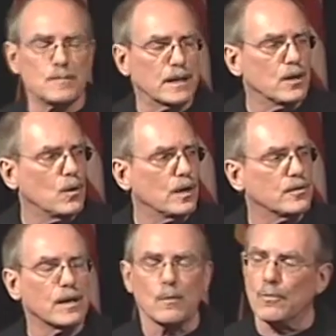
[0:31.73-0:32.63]
my
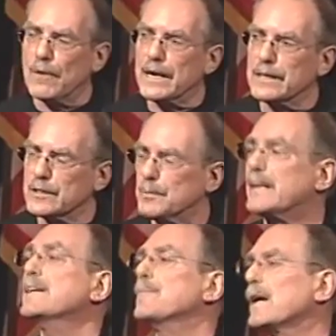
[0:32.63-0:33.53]
co-author, and I were writing this book,
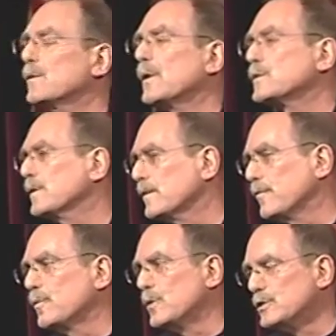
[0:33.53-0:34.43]
he, by the way, is one of the
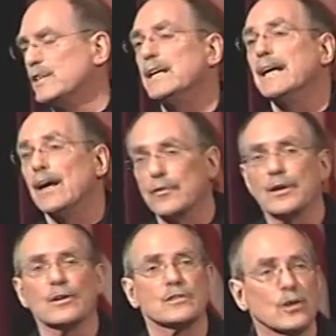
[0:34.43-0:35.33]
foremost
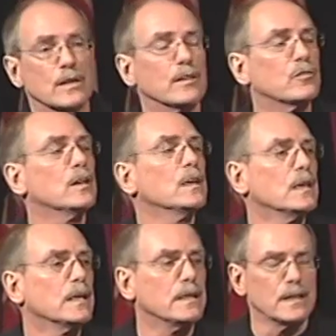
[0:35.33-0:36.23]
healthcare attorneys
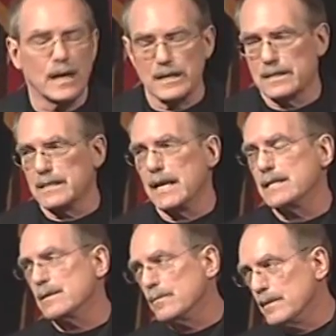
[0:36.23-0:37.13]
in the United
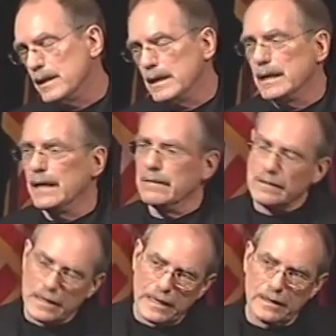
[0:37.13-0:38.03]
States,
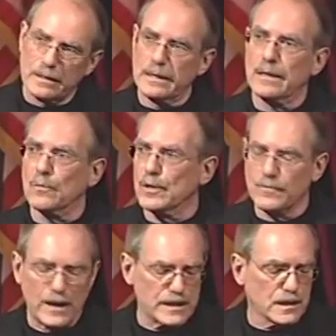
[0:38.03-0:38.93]
and we
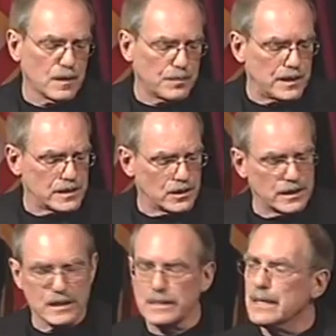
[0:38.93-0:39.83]
advise companies on
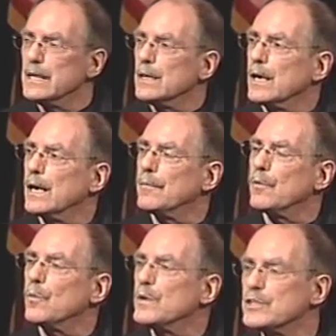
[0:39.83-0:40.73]
this.
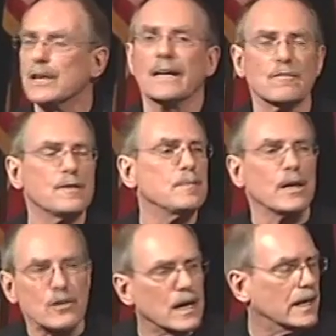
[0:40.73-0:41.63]
We started getting
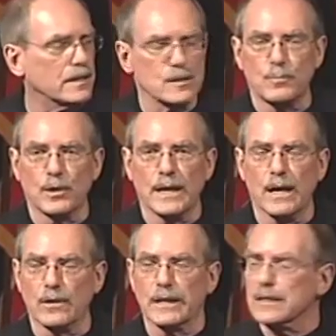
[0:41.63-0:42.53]
feedback. You got to get this book
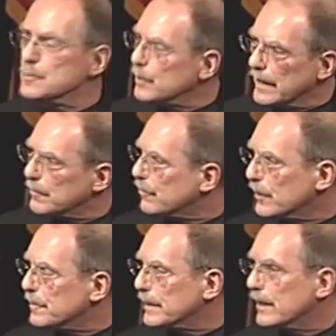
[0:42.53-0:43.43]
out. You got to get this book out before
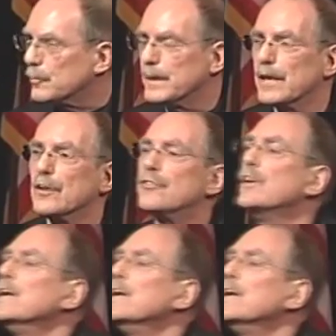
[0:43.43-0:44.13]
anybody else because,